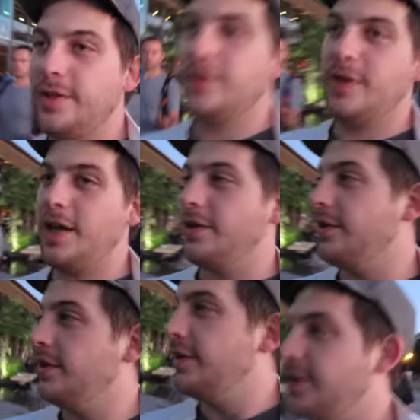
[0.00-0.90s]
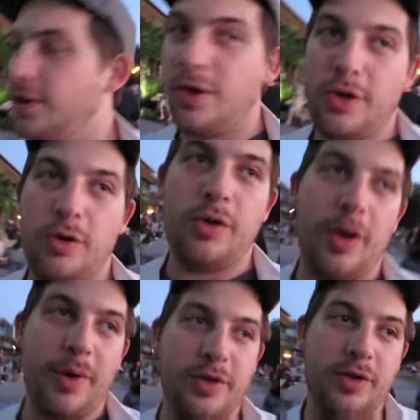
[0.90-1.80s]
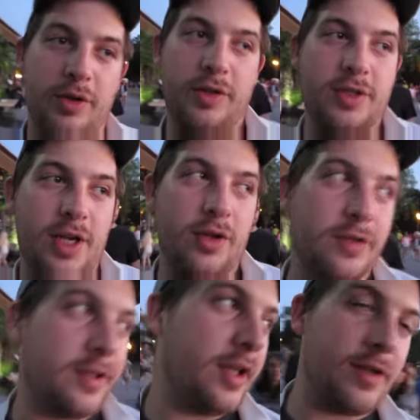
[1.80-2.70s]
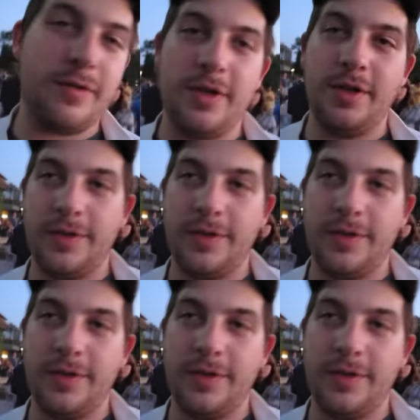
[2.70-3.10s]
Yeah. Oh, here, hold on, I wanna turn. This guy looks like he's fun.